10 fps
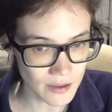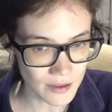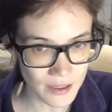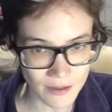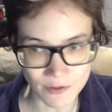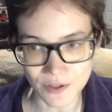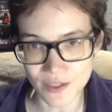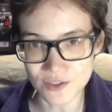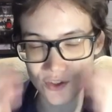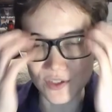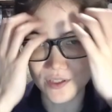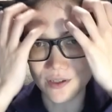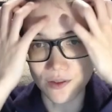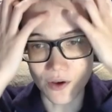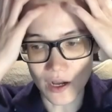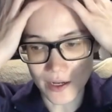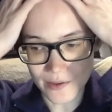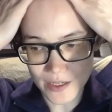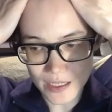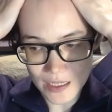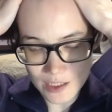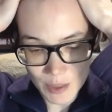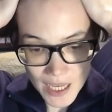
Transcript: everything's just a lot harder than it needs to be.